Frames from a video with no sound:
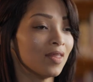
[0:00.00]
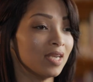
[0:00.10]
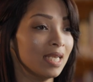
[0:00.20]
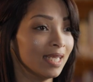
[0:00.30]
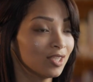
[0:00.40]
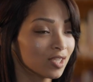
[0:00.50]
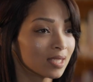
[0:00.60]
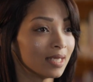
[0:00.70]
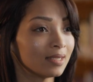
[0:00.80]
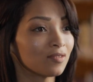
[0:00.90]
The
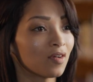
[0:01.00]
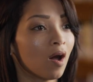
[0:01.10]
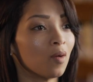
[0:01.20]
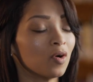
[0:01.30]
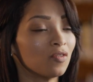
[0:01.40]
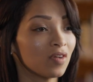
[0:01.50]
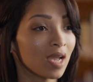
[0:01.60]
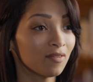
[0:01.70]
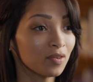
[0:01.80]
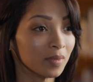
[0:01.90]
legislative arm of
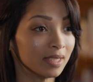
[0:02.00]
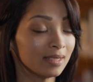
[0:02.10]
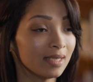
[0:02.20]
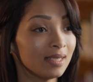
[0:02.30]
government